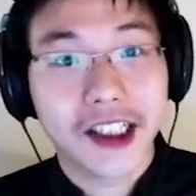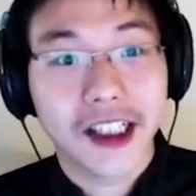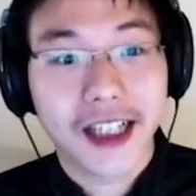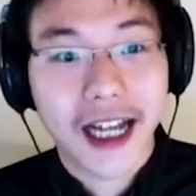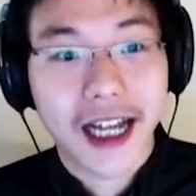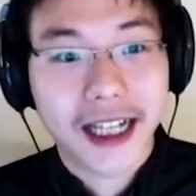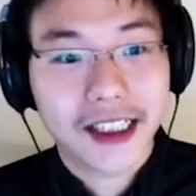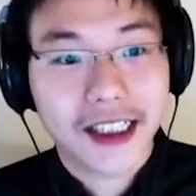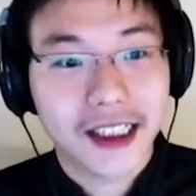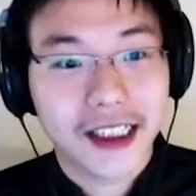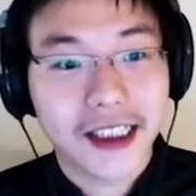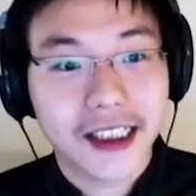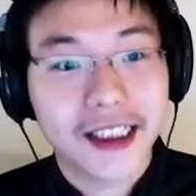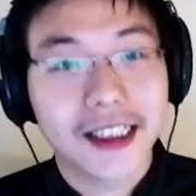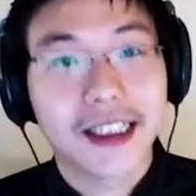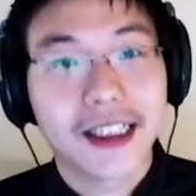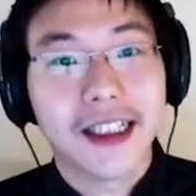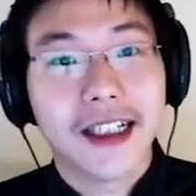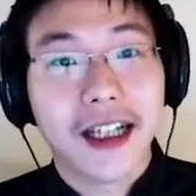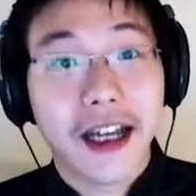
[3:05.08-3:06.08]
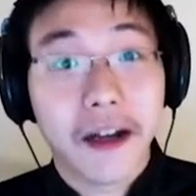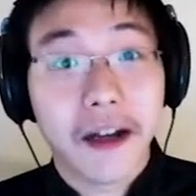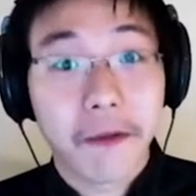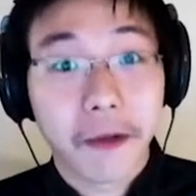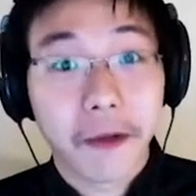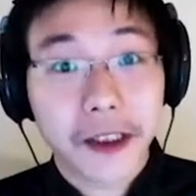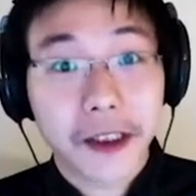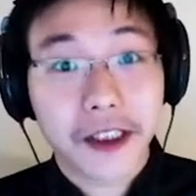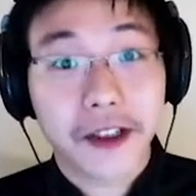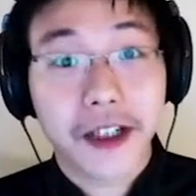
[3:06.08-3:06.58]
on actions, and
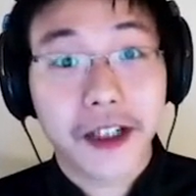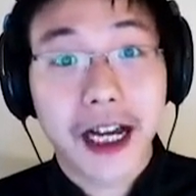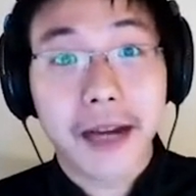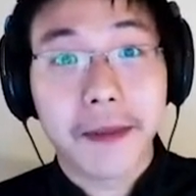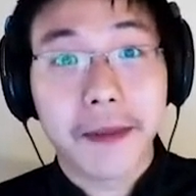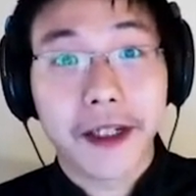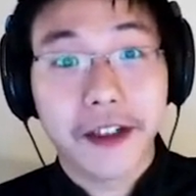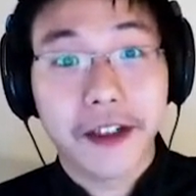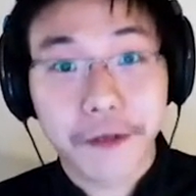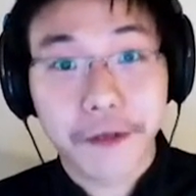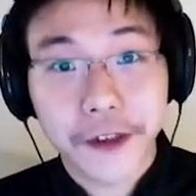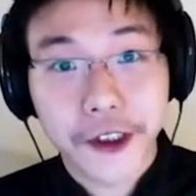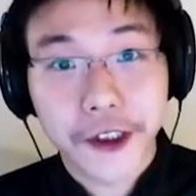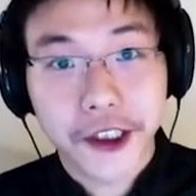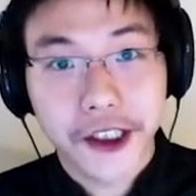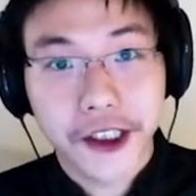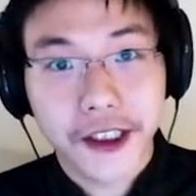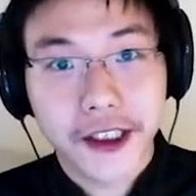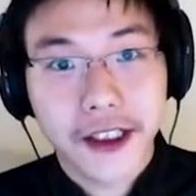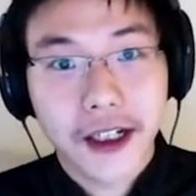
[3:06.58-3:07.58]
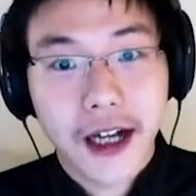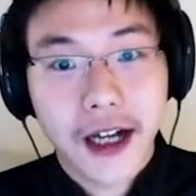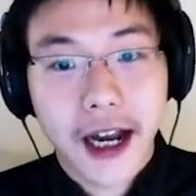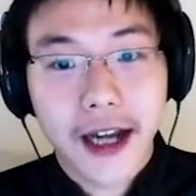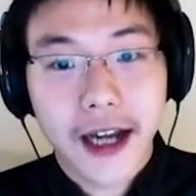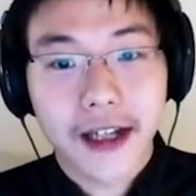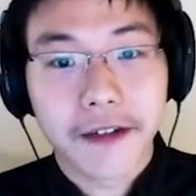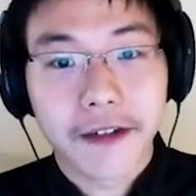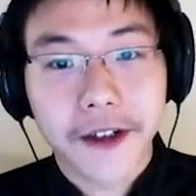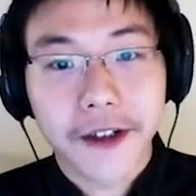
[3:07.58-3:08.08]
what's going to happen in the future.
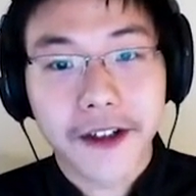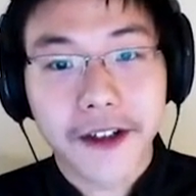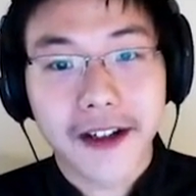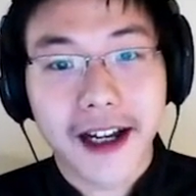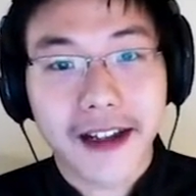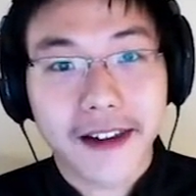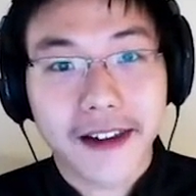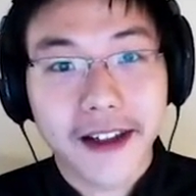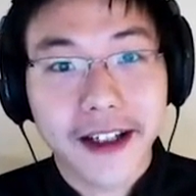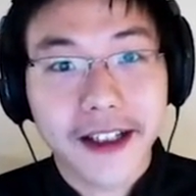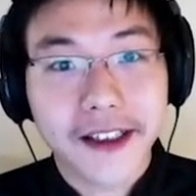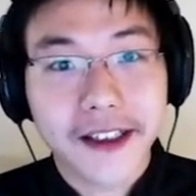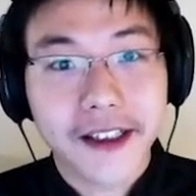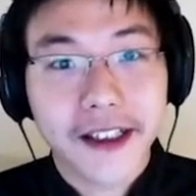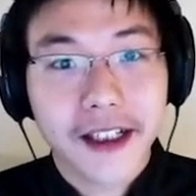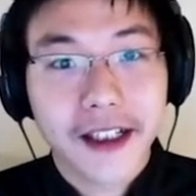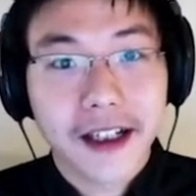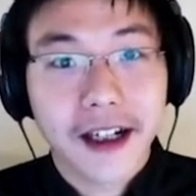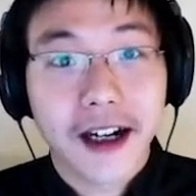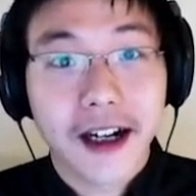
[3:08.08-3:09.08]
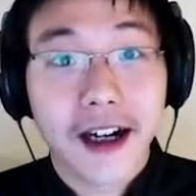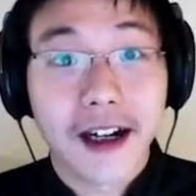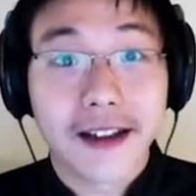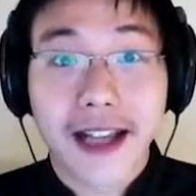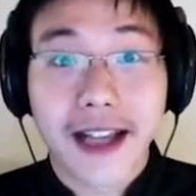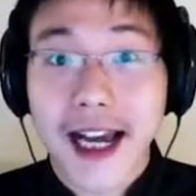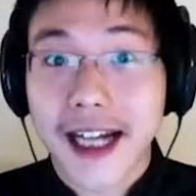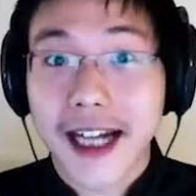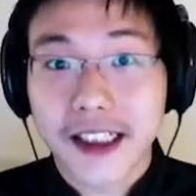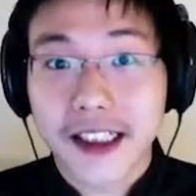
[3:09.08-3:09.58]
In a video like this,
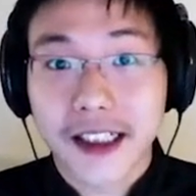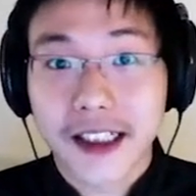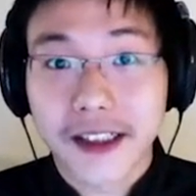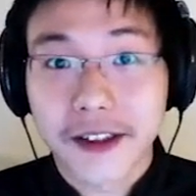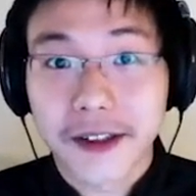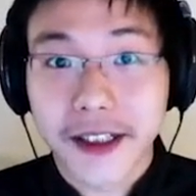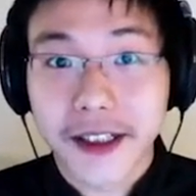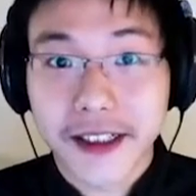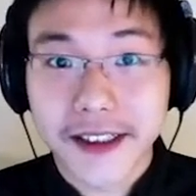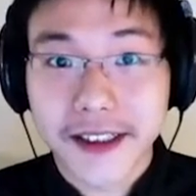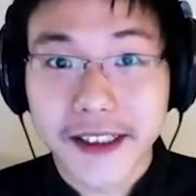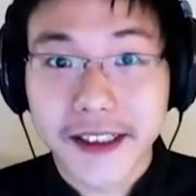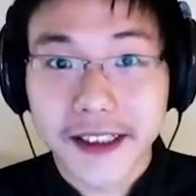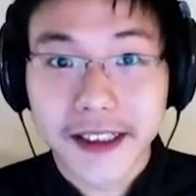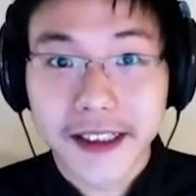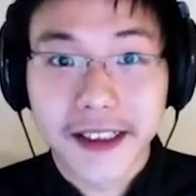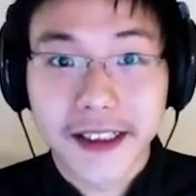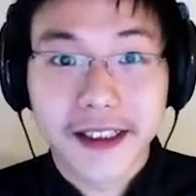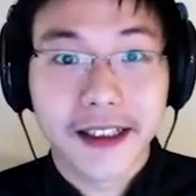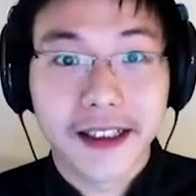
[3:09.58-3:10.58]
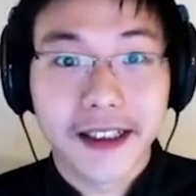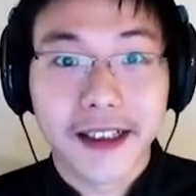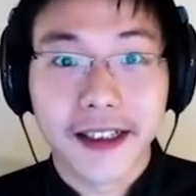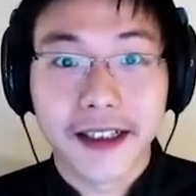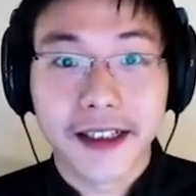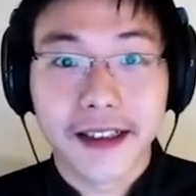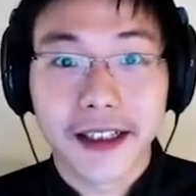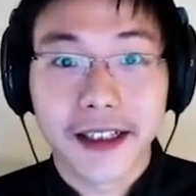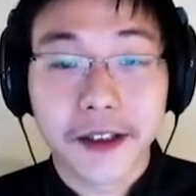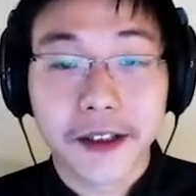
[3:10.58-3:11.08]
the actions you can see
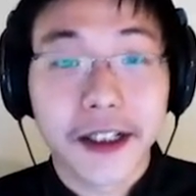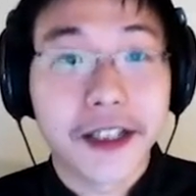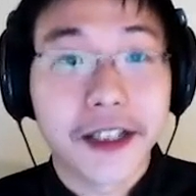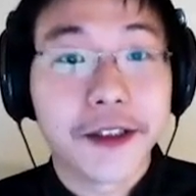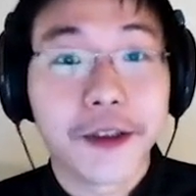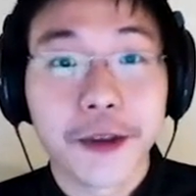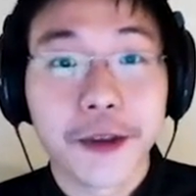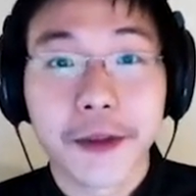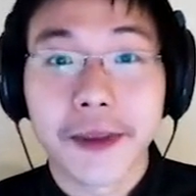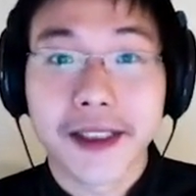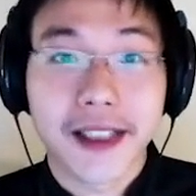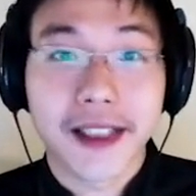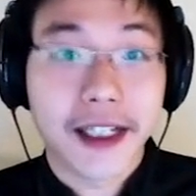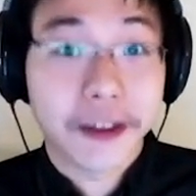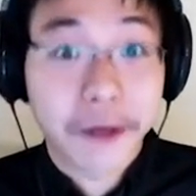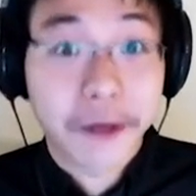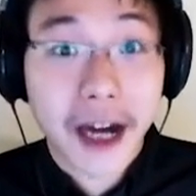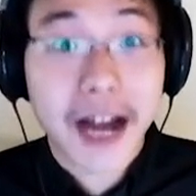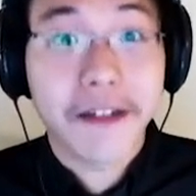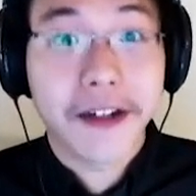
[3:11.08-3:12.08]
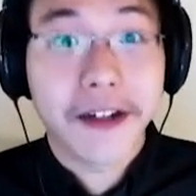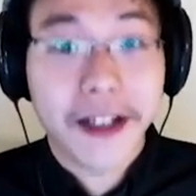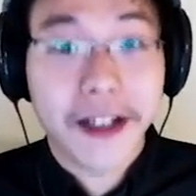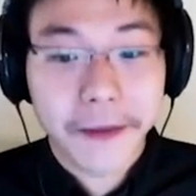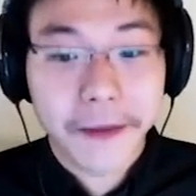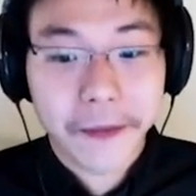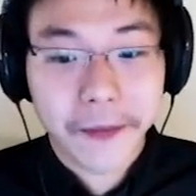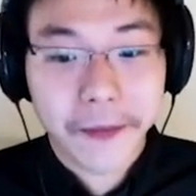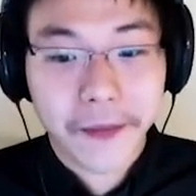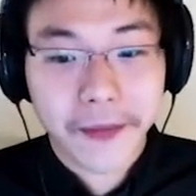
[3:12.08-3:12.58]
is, you can assume it's like gravity.
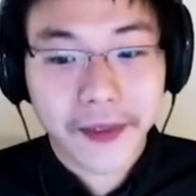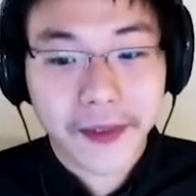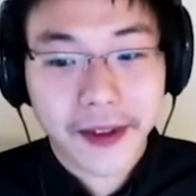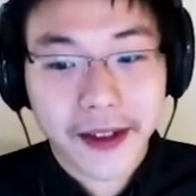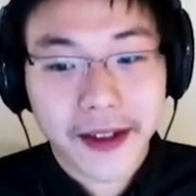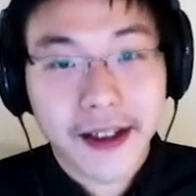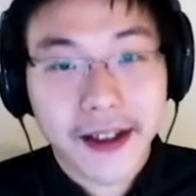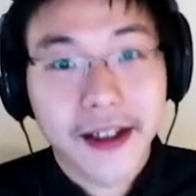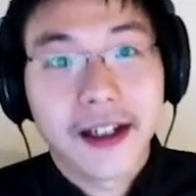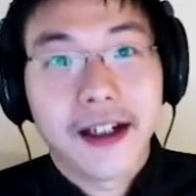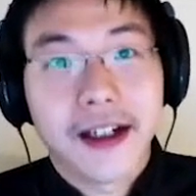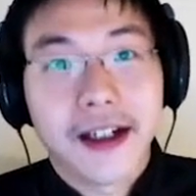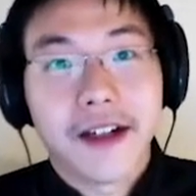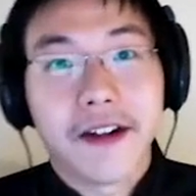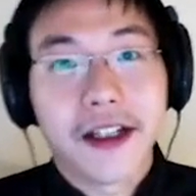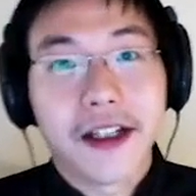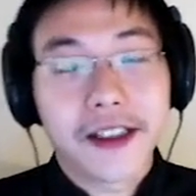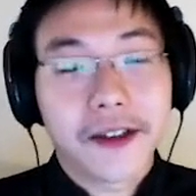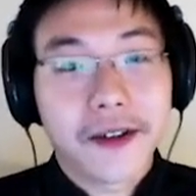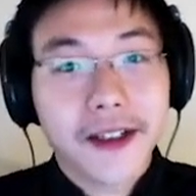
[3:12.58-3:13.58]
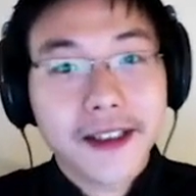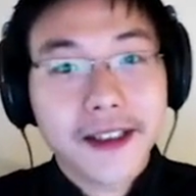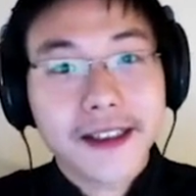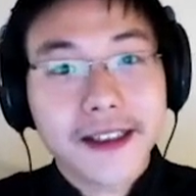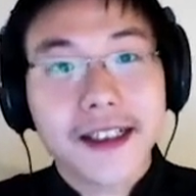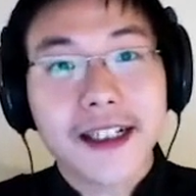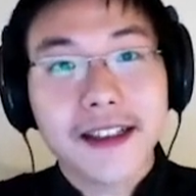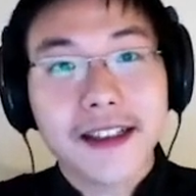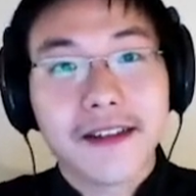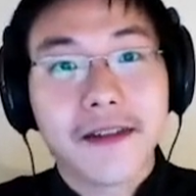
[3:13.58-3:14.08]
Right, so this
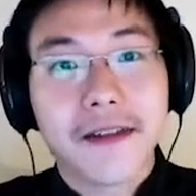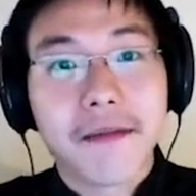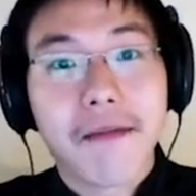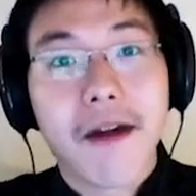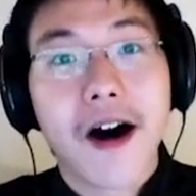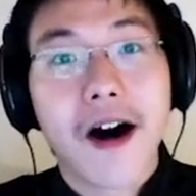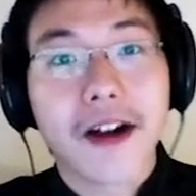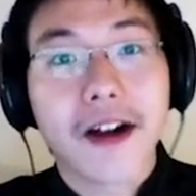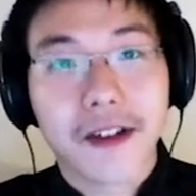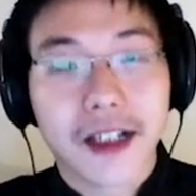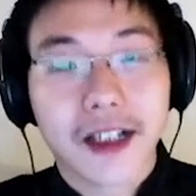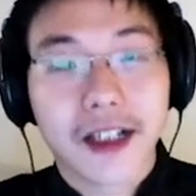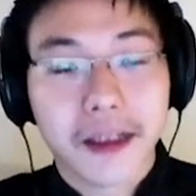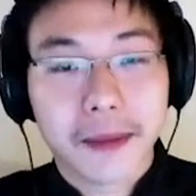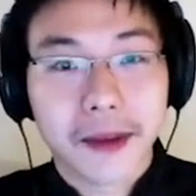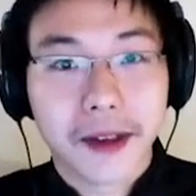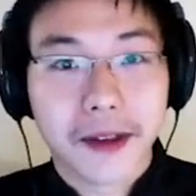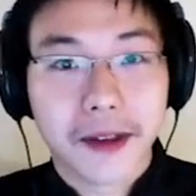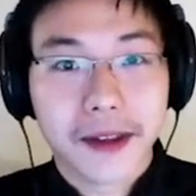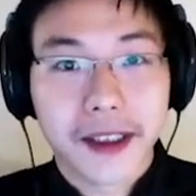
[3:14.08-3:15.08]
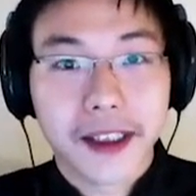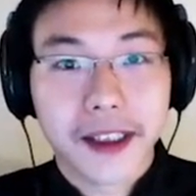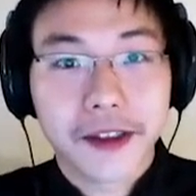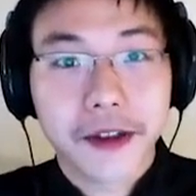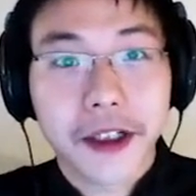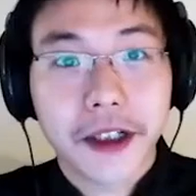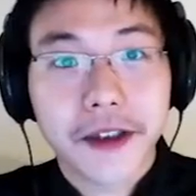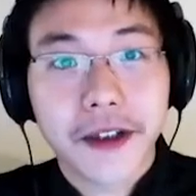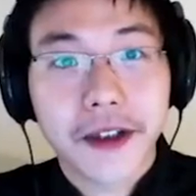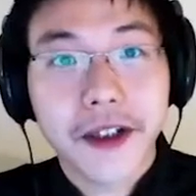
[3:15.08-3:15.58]
kind of modeling approach is
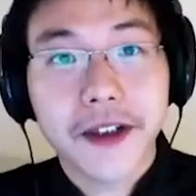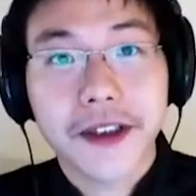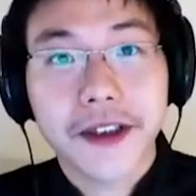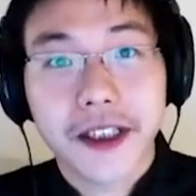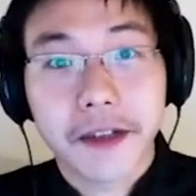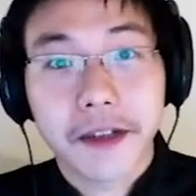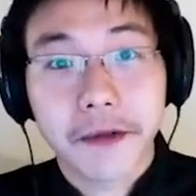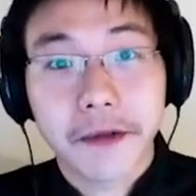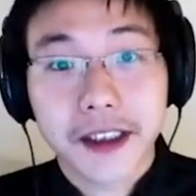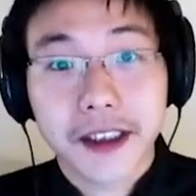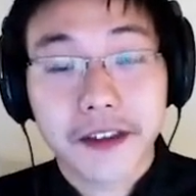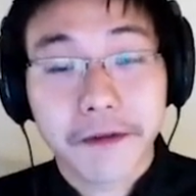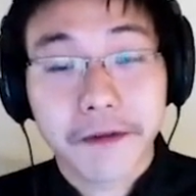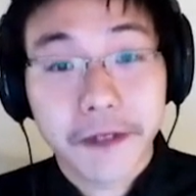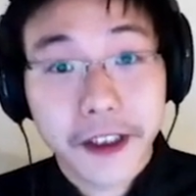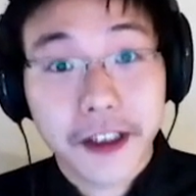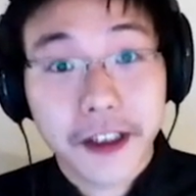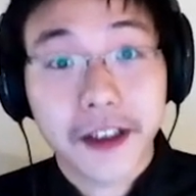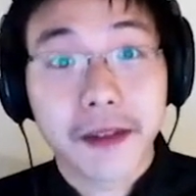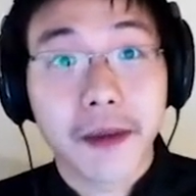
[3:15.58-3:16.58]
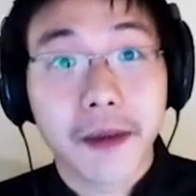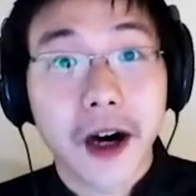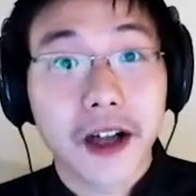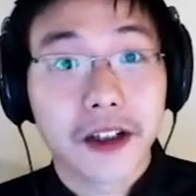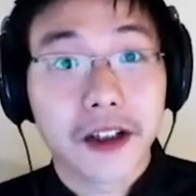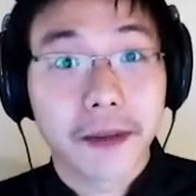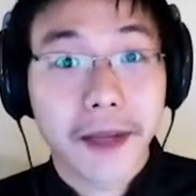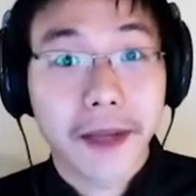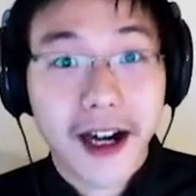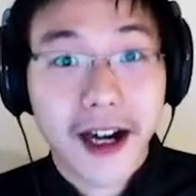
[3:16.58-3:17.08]
trying to understand what's the physical
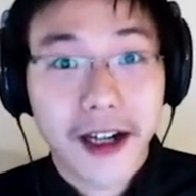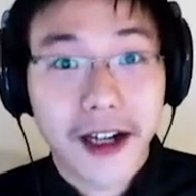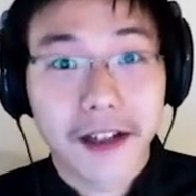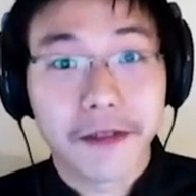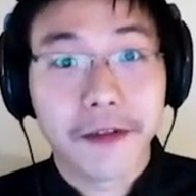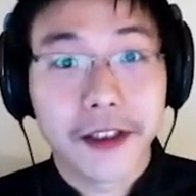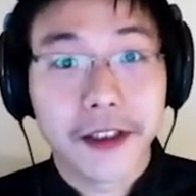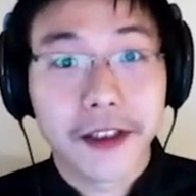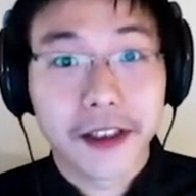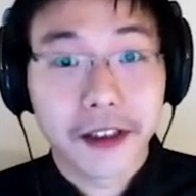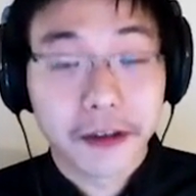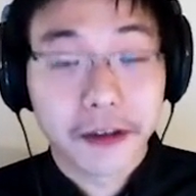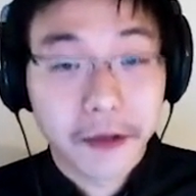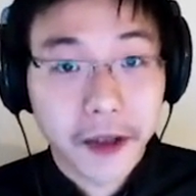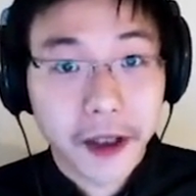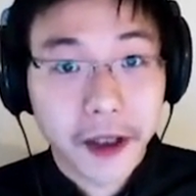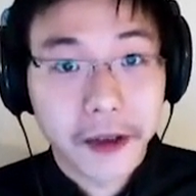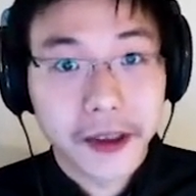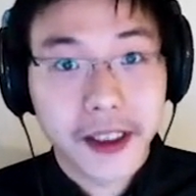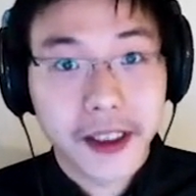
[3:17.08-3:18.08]
model behind the physical world,